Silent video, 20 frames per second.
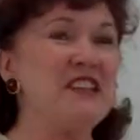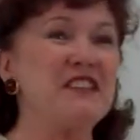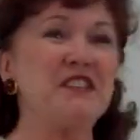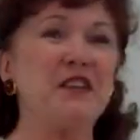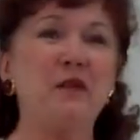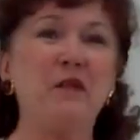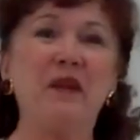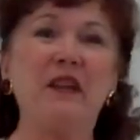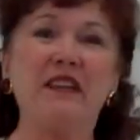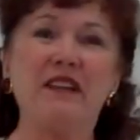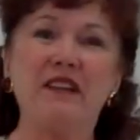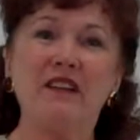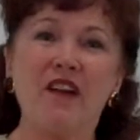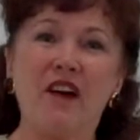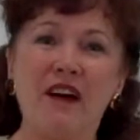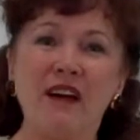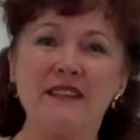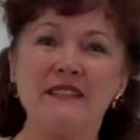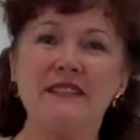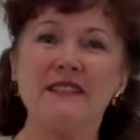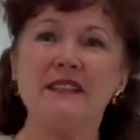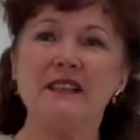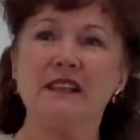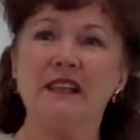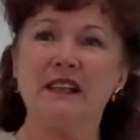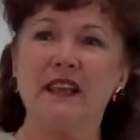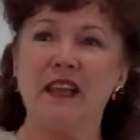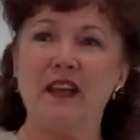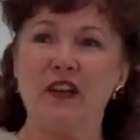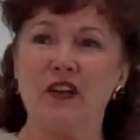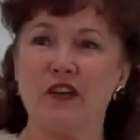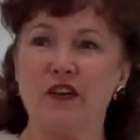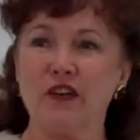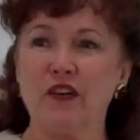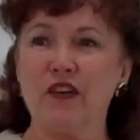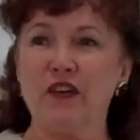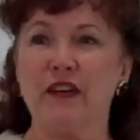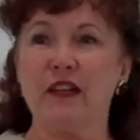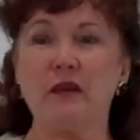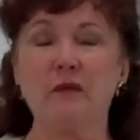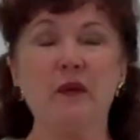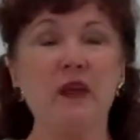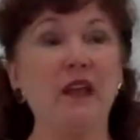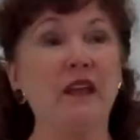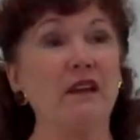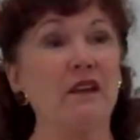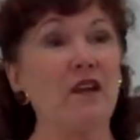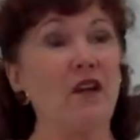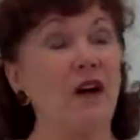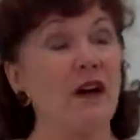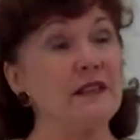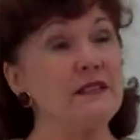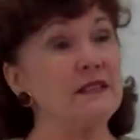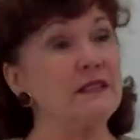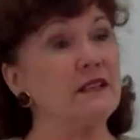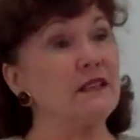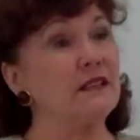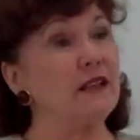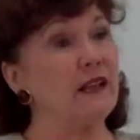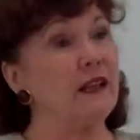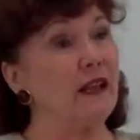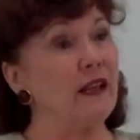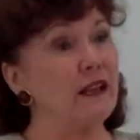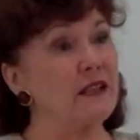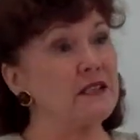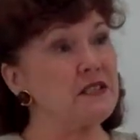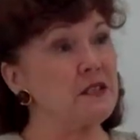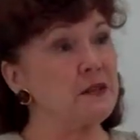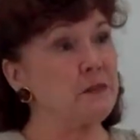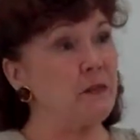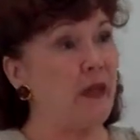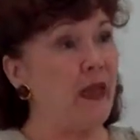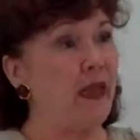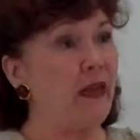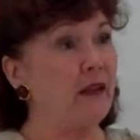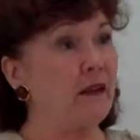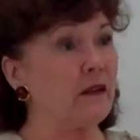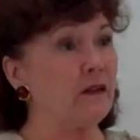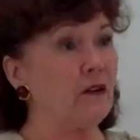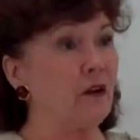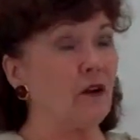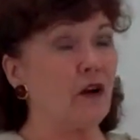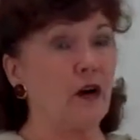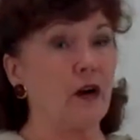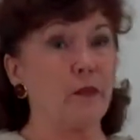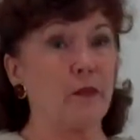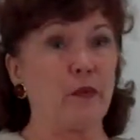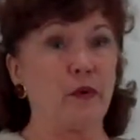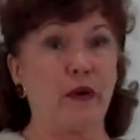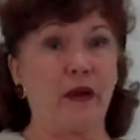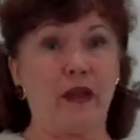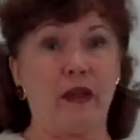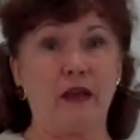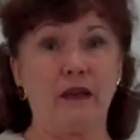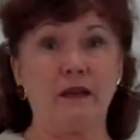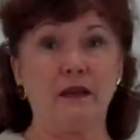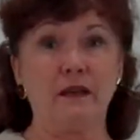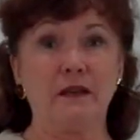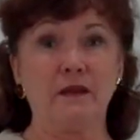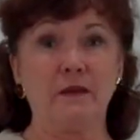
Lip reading: So we can constantly learn and we can constantly expand our brain.